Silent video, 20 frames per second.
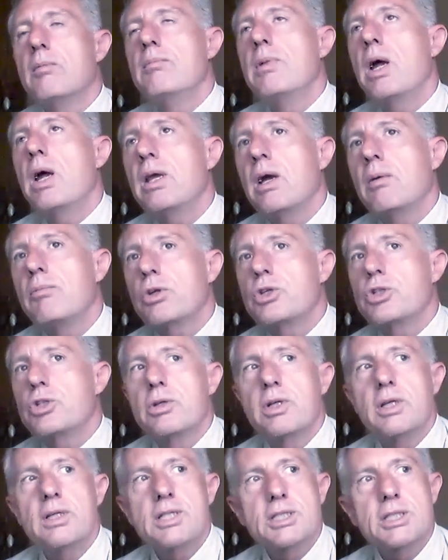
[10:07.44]
Mary, I'm not
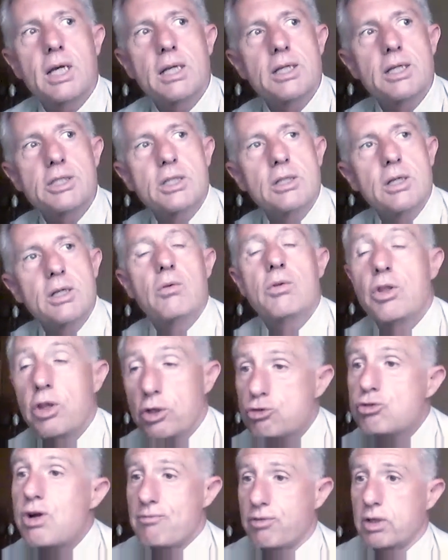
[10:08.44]
sure it is challenging. Oh,
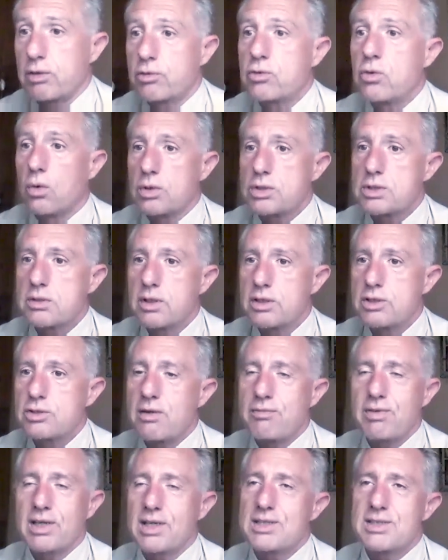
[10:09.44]
the traffic, of course. The
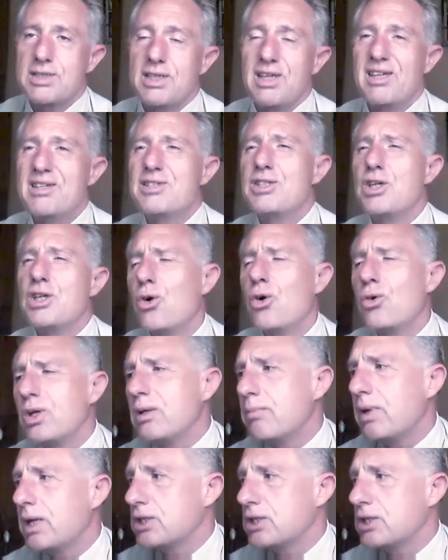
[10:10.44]
traffic is the is the only